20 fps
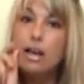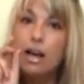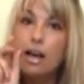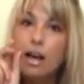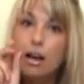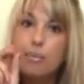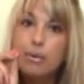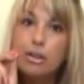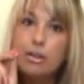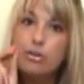
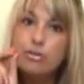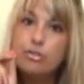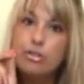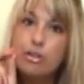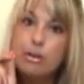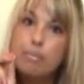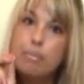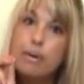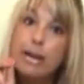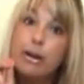and those are
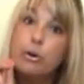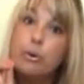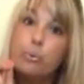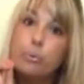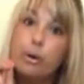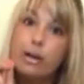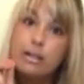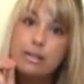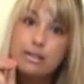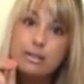the metal
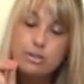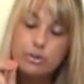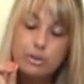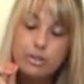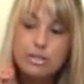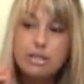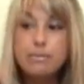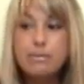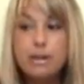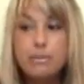ones, or
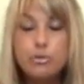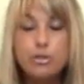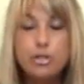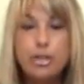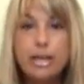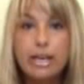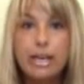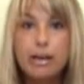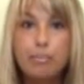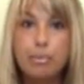sometimes you
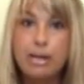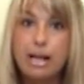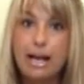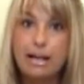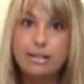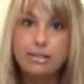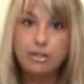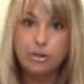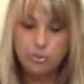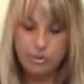could get
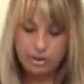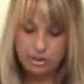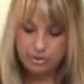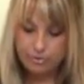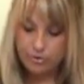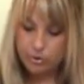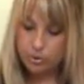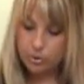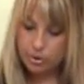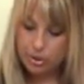plastic ones
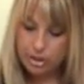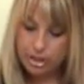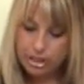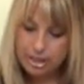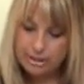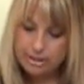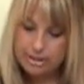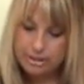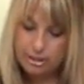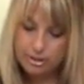for older
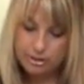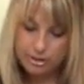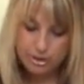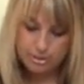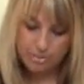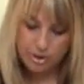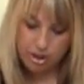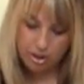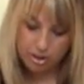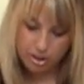kids that are
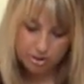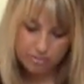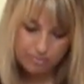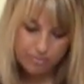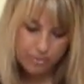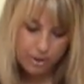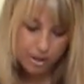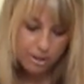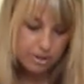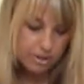smaller.
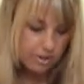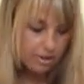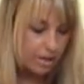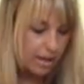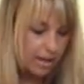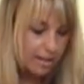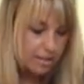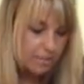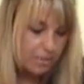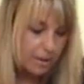So
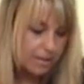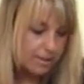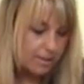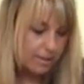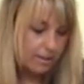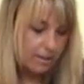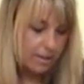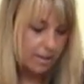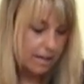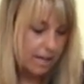that's
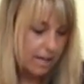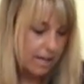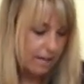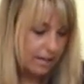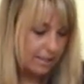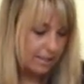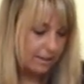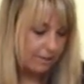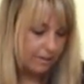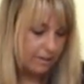basically the
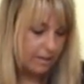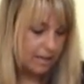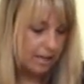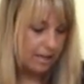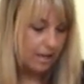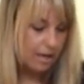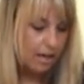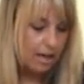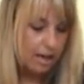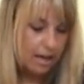
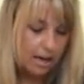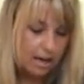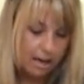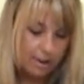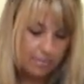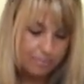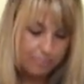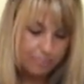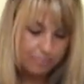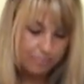activity
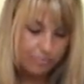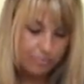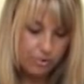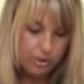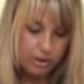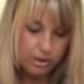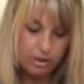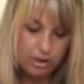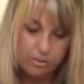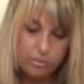
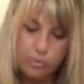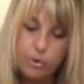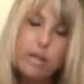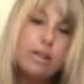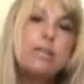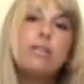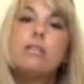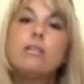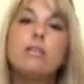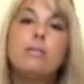
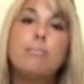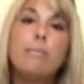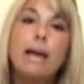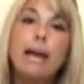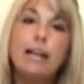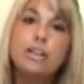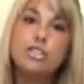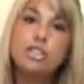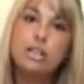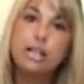with
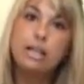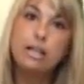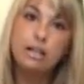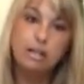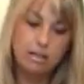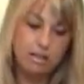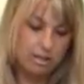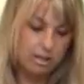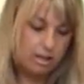matching